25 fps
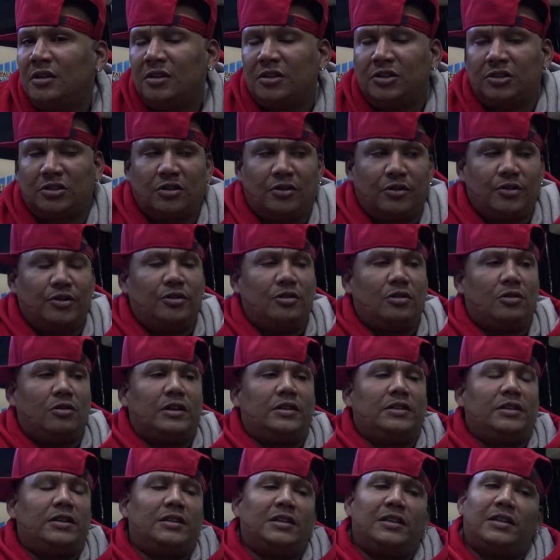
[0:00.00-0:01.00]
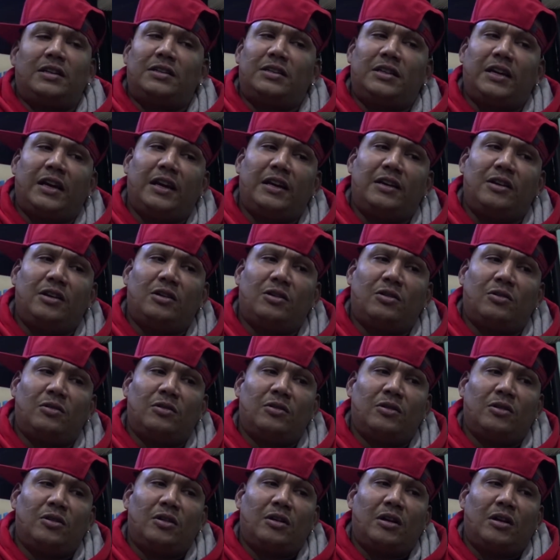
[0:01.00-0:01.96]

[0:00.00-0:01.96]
So, you know, at the end of the day, you know